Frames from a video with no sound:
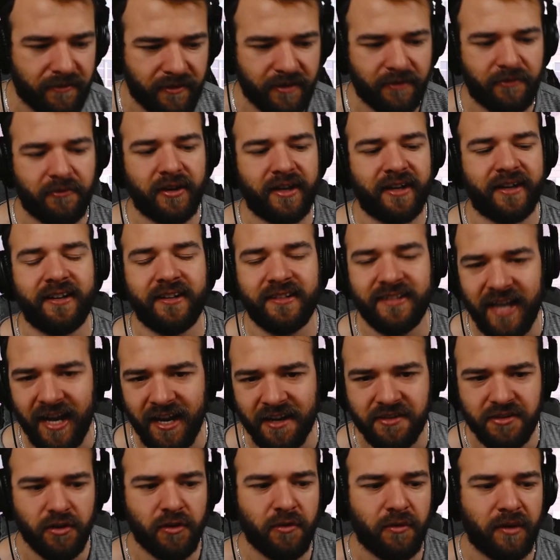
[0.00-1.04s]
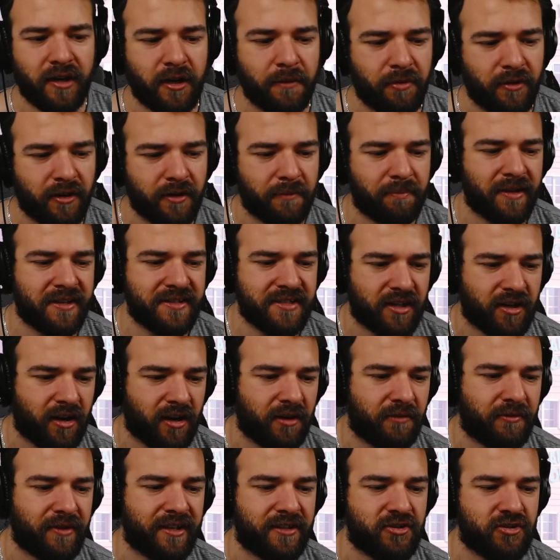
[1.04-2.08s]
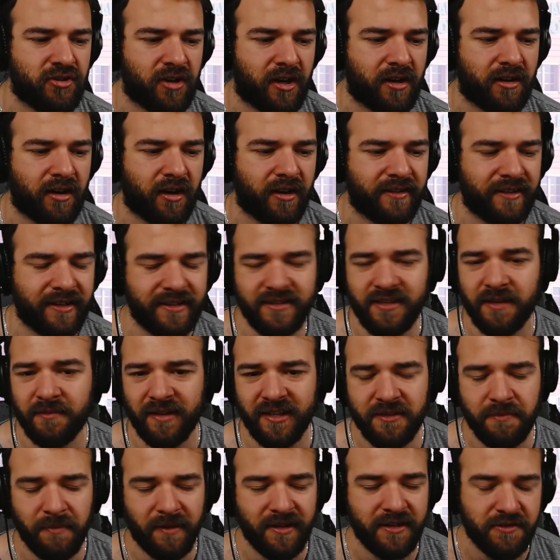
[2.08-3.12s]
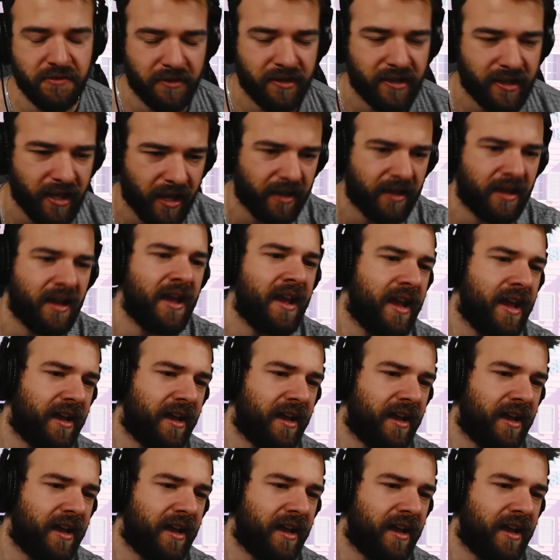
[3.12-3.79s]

When it attacks or when our opponent plays a card, we get to draw a card, and then some gets minus 20k.